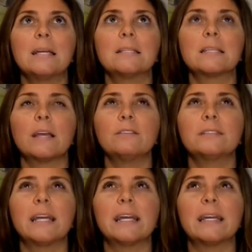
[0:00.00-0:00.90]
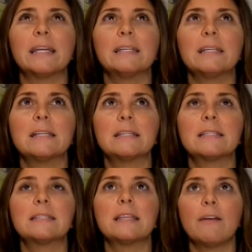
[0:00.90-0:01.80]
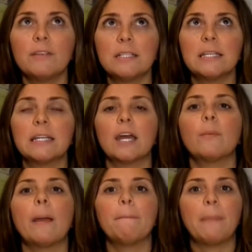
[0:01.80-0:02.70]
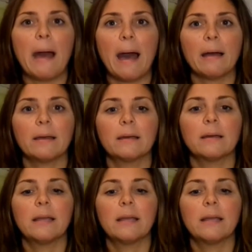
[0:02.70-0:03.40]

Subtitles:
Cycle day 17, I went back,